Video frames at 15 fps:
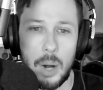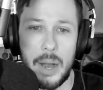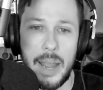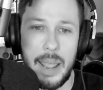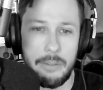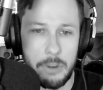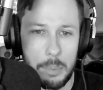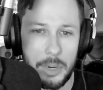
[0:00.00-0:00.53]
brought
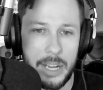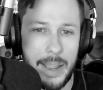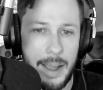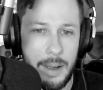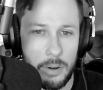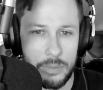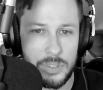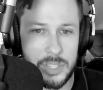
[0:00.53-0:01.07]
everybody
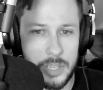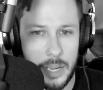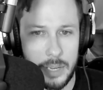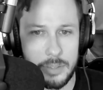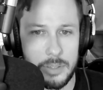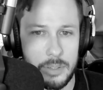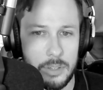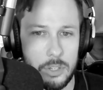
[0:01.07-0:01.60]
out of
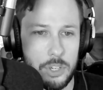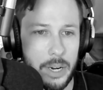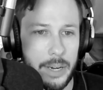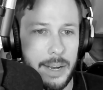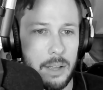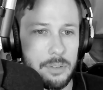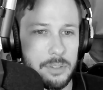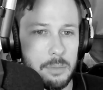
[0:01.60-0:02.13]
stasis to
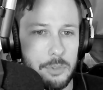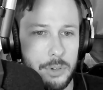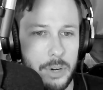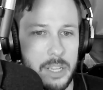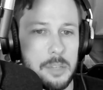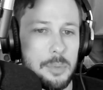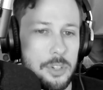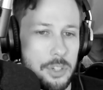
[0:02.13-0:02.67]
check out some
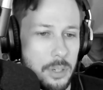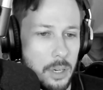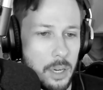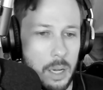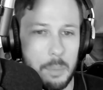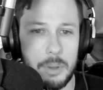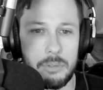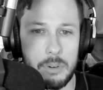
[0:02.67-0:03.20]
transmission
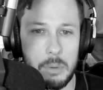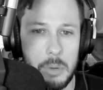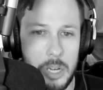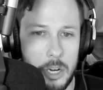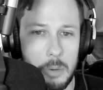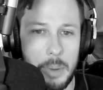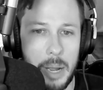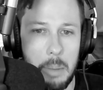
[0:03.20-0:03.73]
coming from a
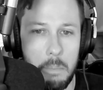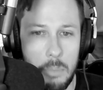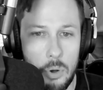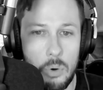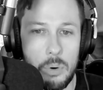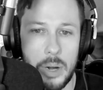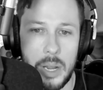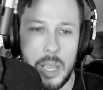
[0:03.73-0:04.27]
nearby
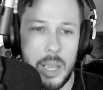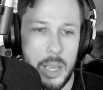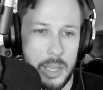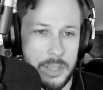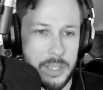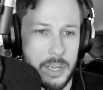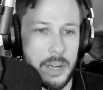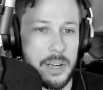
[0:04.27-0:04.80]
moon
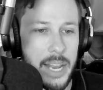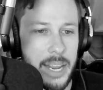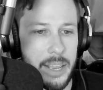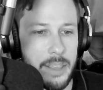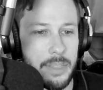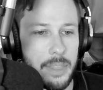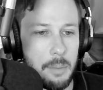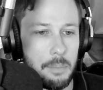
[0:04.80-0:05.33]
instead of
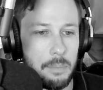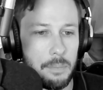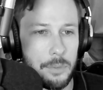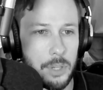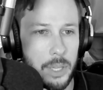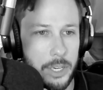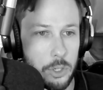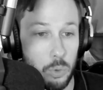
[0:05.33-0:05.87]
taking them
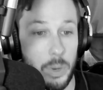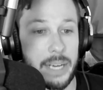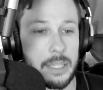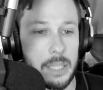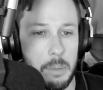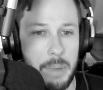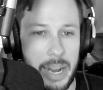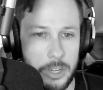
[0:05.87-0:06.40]
like
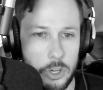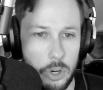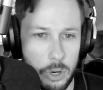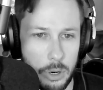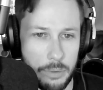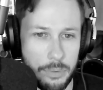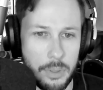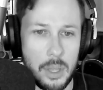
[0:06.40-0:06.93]
directly back to
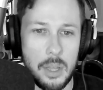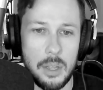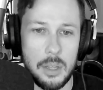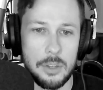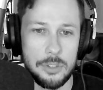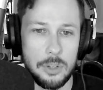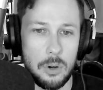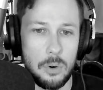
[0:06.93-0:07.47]
Earth.
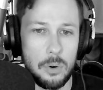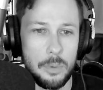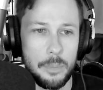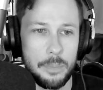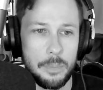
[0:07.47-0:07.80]
So